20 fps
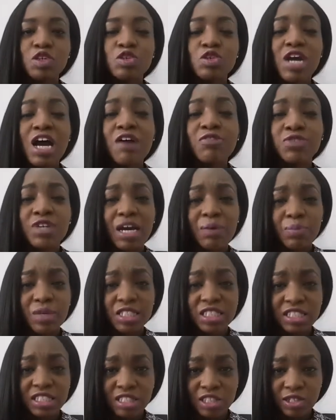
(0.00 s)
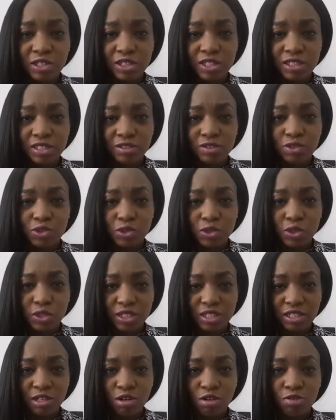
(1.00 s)
you have to admit it to
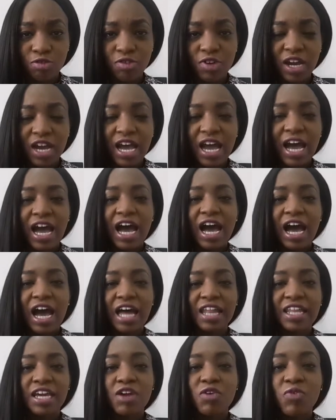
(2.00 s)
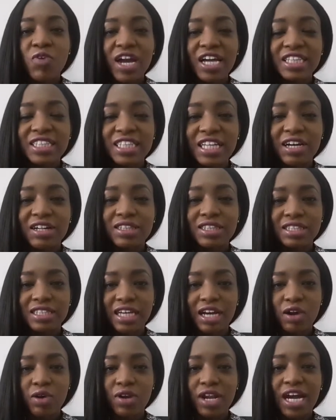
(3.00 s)
yourself and then write that
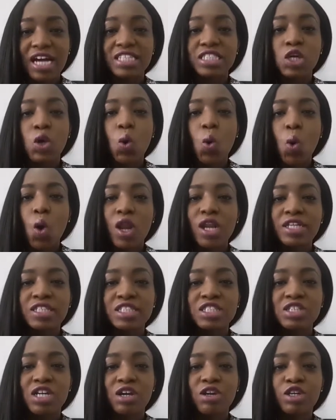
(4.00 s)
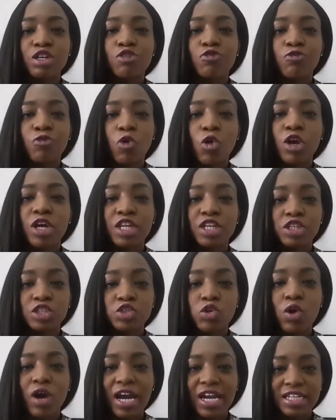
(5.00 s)
down as a quality you're looking for in
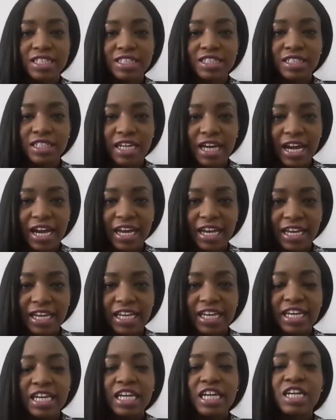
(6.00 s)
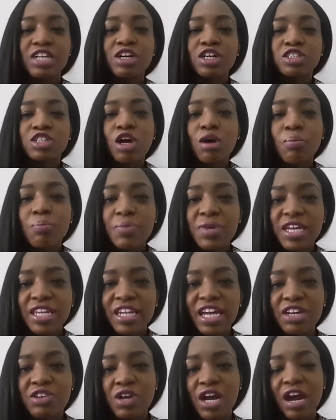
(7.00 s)
your ideal guy. It does not
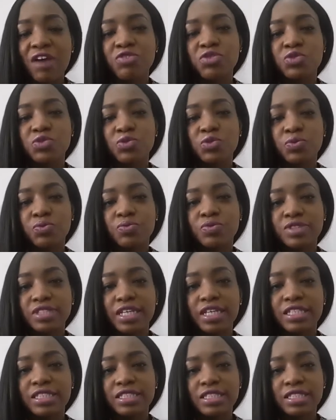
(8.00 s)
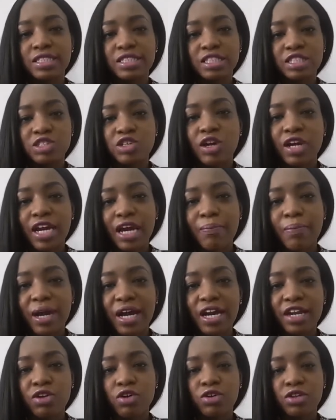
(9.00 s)
mean that you have to date the younger
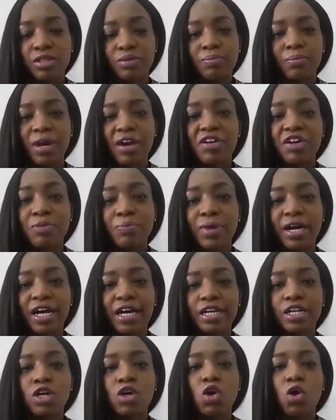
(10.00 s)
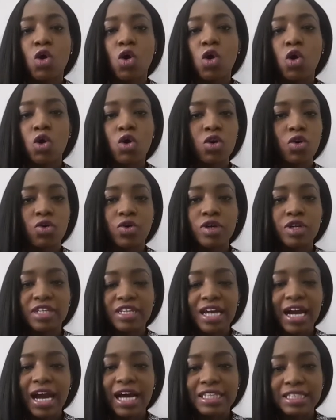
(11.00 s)
man or the married man or
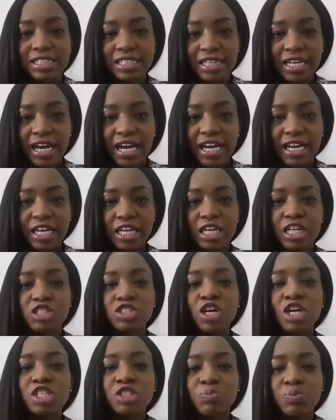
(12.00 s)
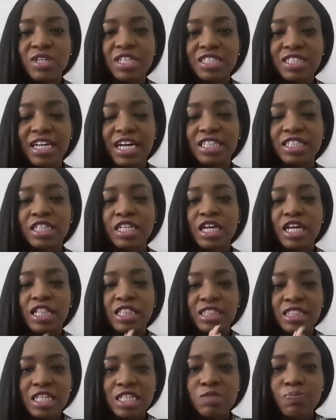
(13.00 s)
the arty guy. It just means that
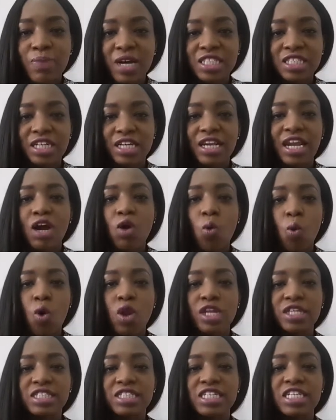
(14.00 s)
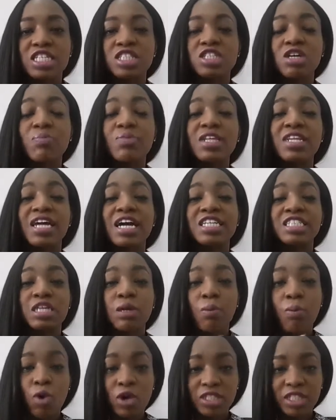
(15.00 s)
this particular quality is something that is
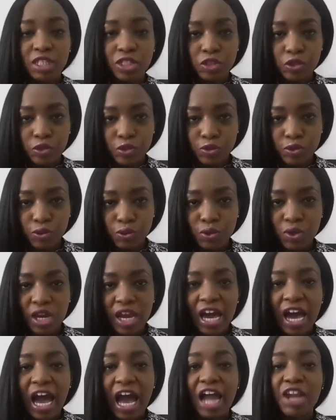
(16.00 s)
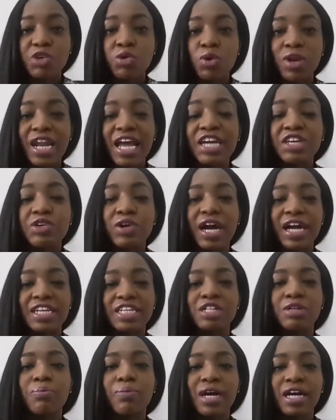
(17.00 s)
important to you and you would like your
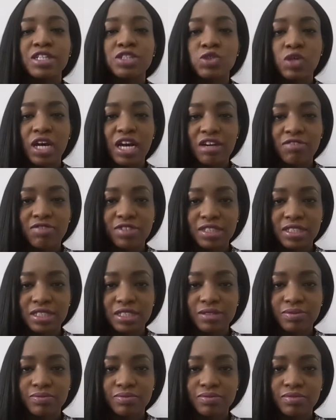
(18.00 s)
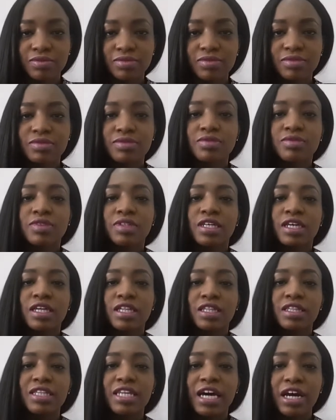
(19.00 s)
ideal man to have it.
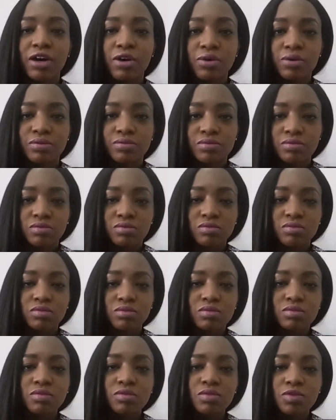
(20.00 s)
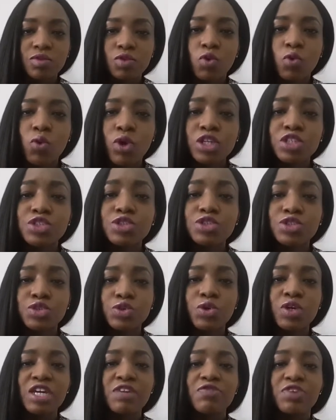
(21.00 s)
Now, what do you
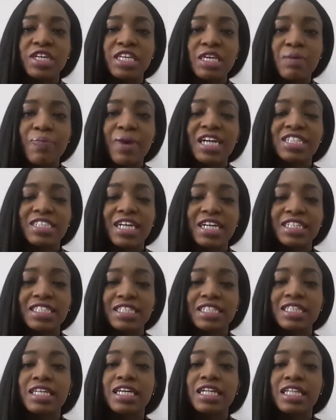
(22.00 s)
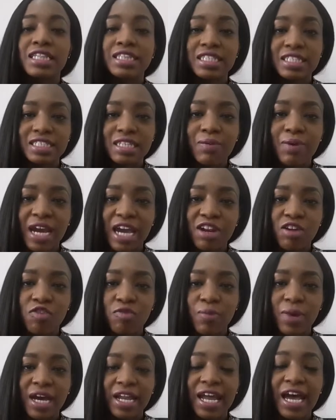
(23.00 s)
do if you keep attracting the same kind
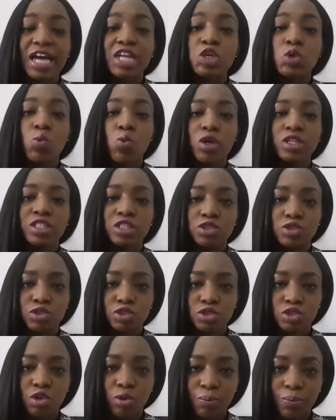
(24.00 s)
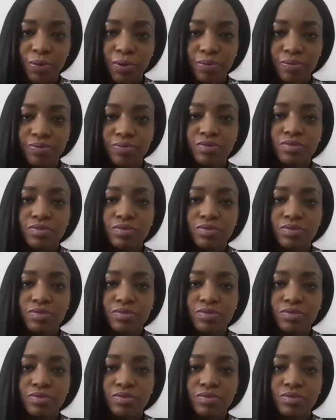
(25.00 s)
of man and you want it to stop?